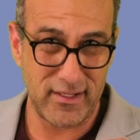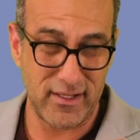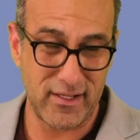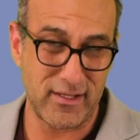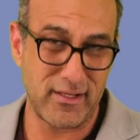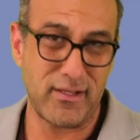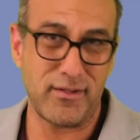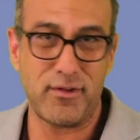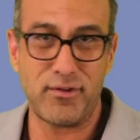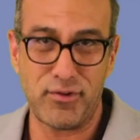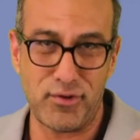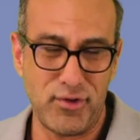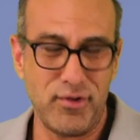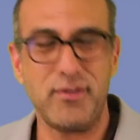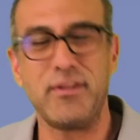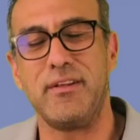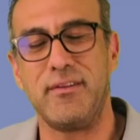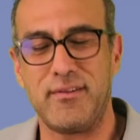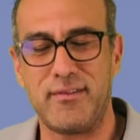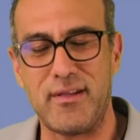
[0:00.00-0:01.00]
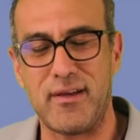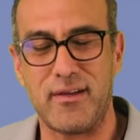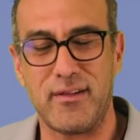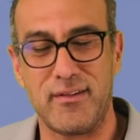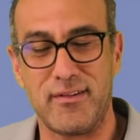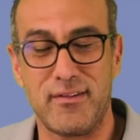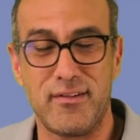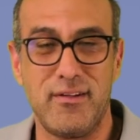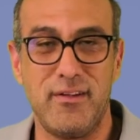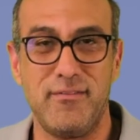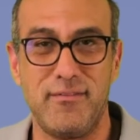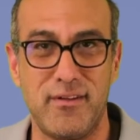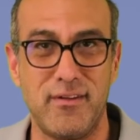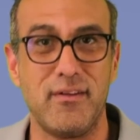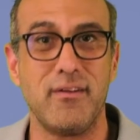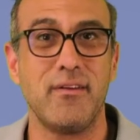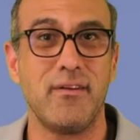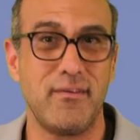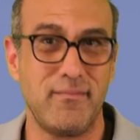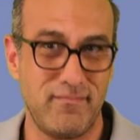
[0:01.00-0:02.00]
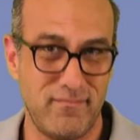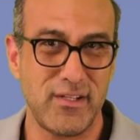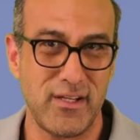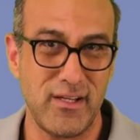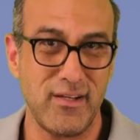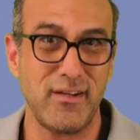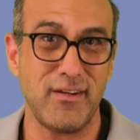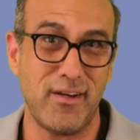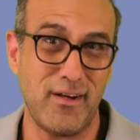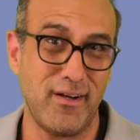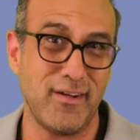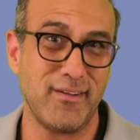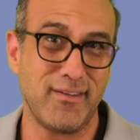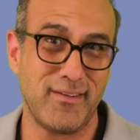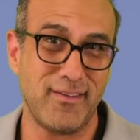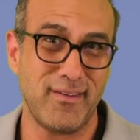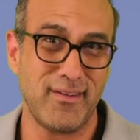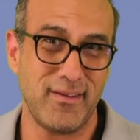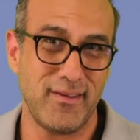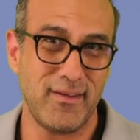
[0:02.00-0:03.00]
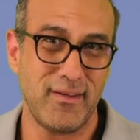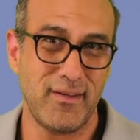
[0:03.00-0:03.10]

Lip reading: And on the 27th second, she kind of nods.